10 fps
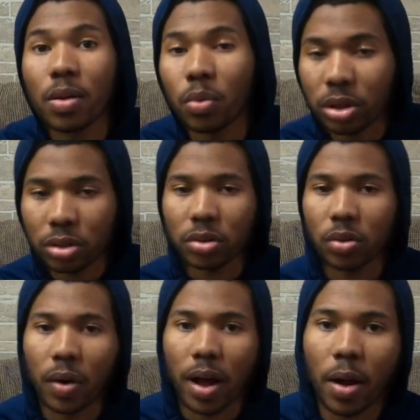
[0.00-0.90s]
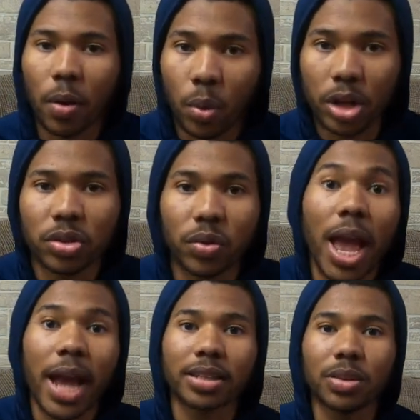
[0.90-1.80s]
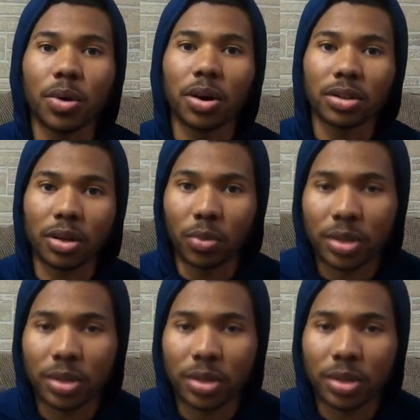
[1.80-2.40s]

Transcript: what do you do once you actually walked on.